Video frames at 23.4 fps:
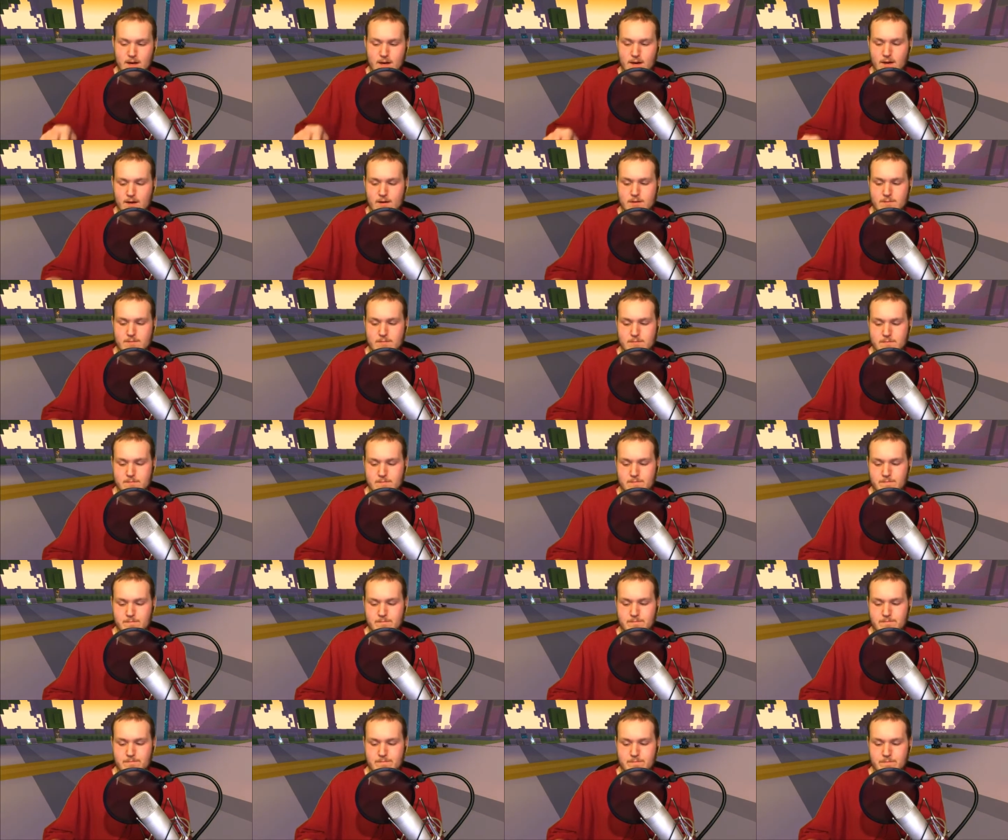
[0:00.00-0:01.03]
Um
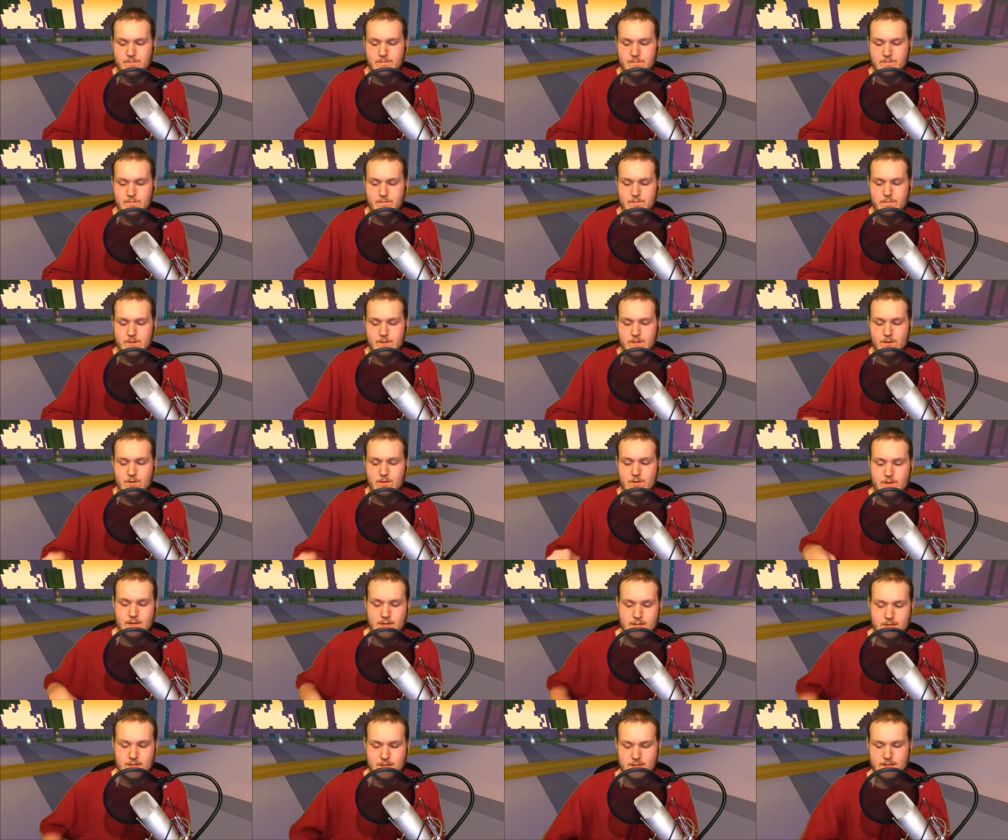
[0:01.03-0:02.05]
so
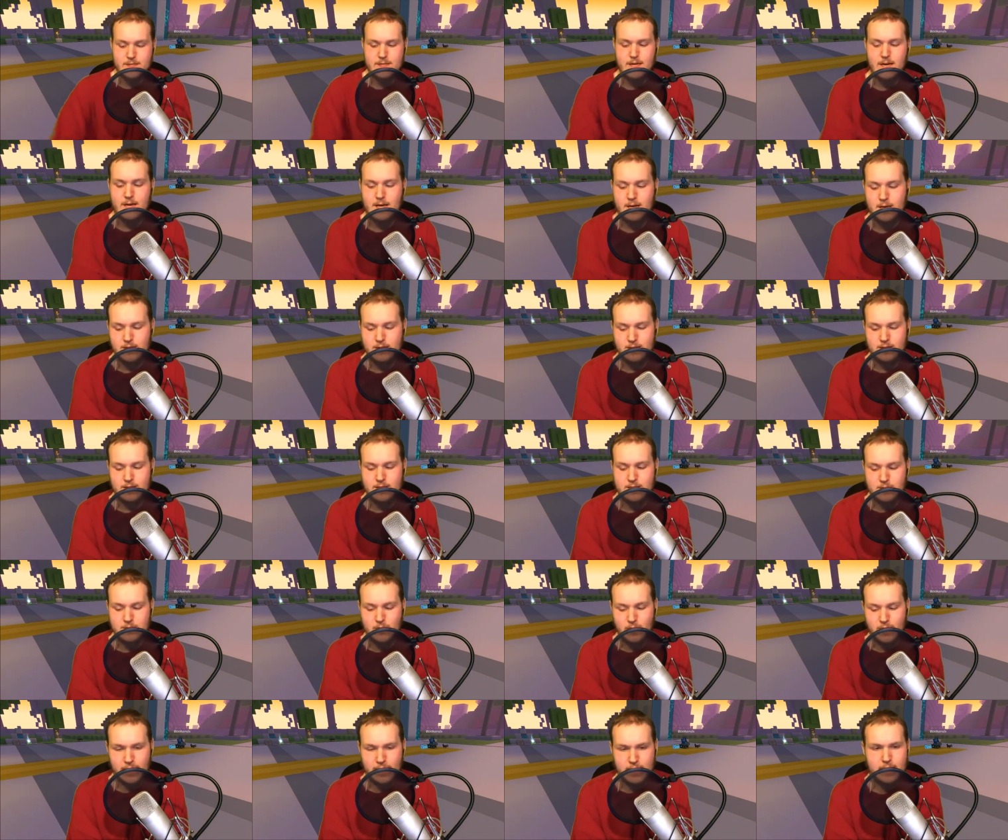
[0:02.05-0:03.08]
let's uh let's
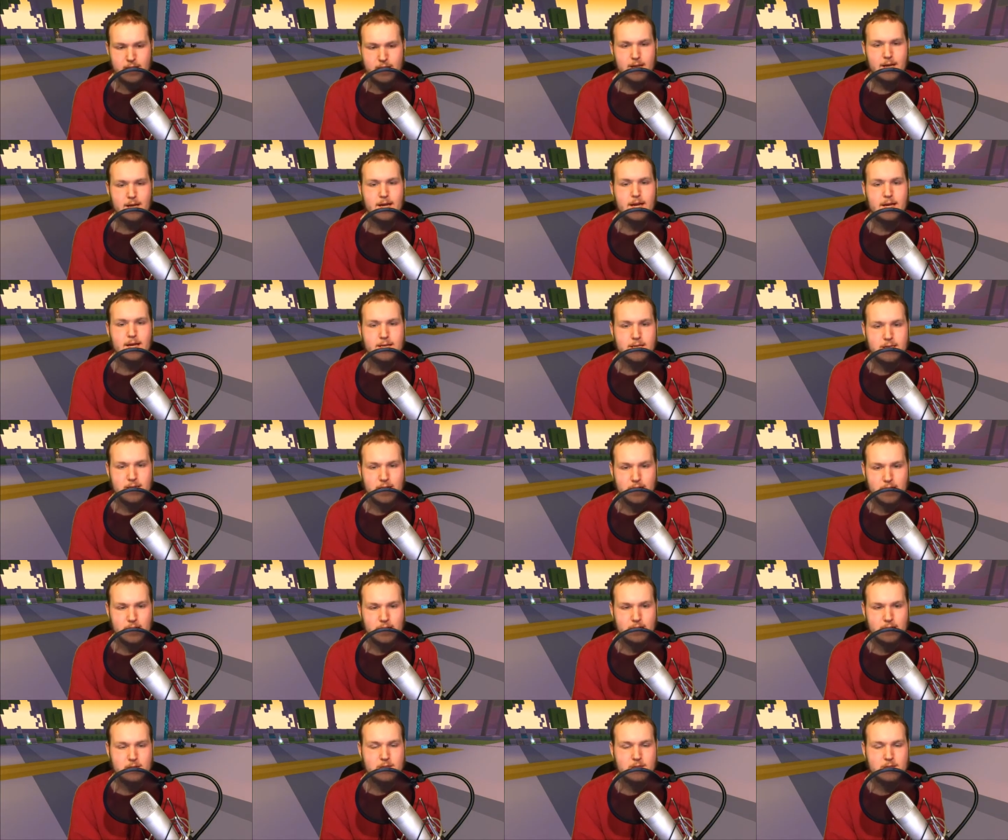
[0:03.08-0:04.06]
go ahead and uh